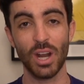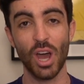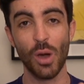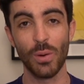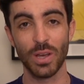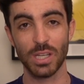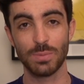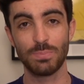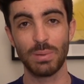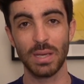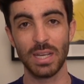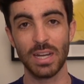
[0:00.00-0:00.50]

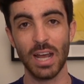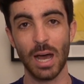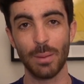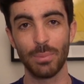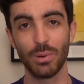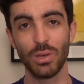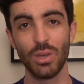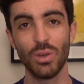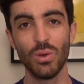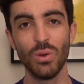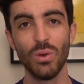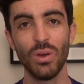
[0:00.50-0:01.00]

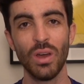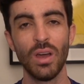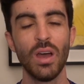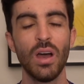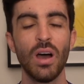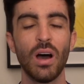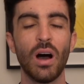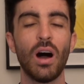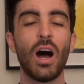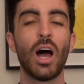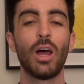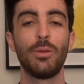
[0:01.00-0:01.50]
OSPW,
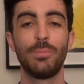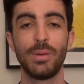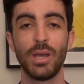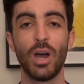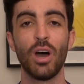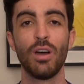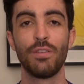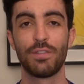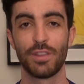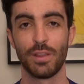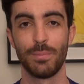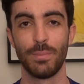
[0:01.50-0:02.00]
I'd be
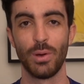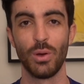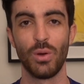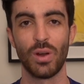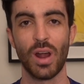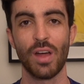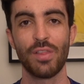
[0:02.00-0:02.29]
over the moon.